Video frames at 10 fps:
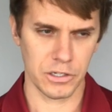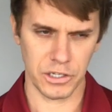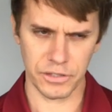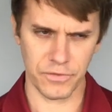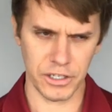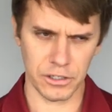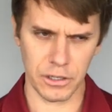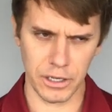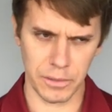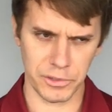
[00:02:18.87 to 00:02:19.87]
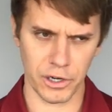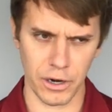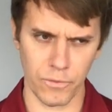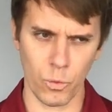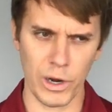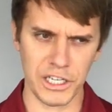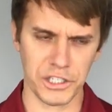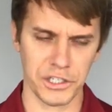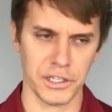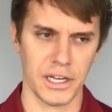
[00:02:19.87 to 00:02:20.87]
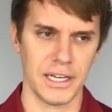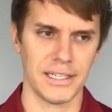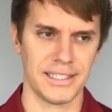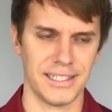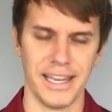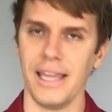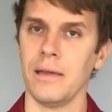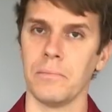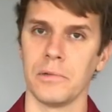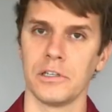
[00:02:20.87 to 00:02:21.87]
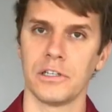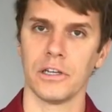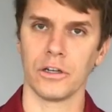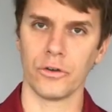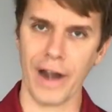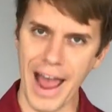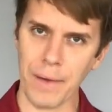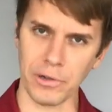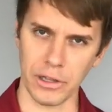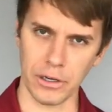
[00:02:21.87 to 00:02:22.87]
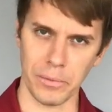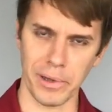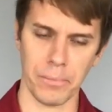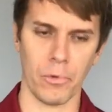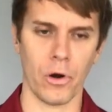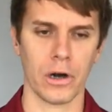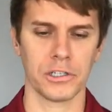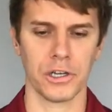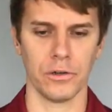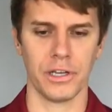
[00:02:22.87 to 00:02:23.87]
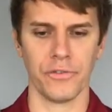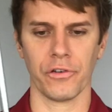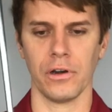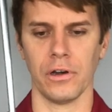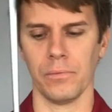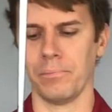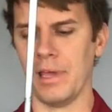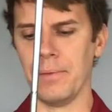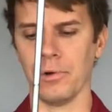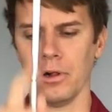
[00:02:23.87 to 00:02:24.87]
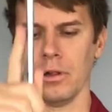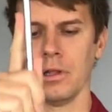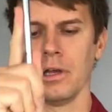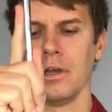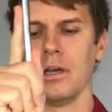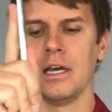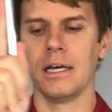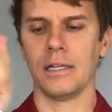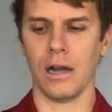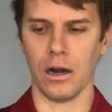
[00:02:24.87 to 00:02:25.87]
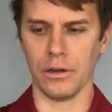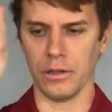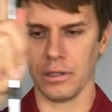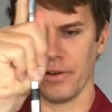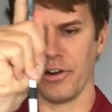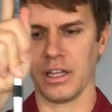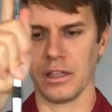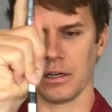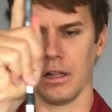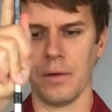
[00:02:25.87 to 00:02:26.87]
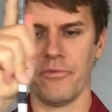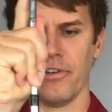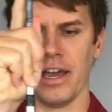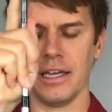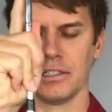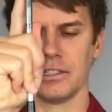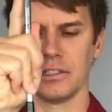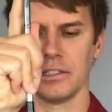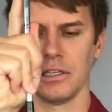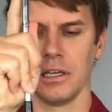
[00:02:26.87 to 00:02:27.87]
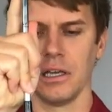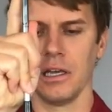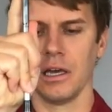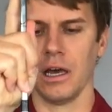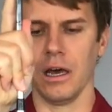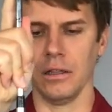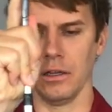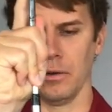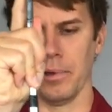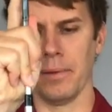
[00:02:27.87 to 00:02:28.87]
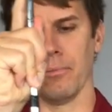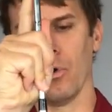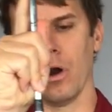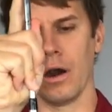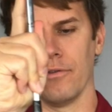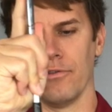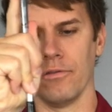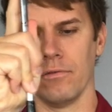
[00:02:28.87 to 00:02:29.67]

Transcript: just visually observe which seem to grab a little bit more. So different people are delivering the club face a little bit more